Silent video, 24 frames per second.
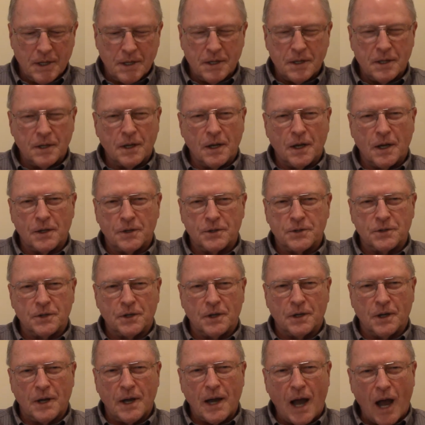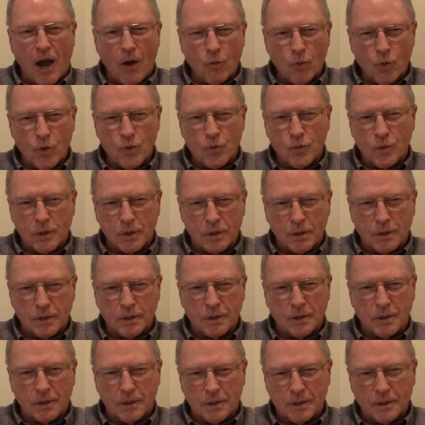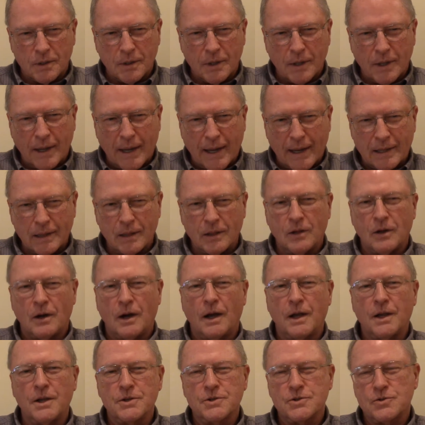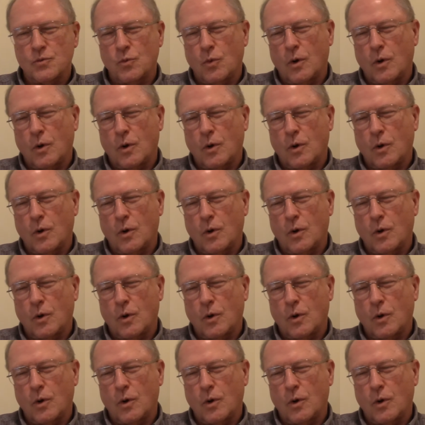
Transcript: how we would analyze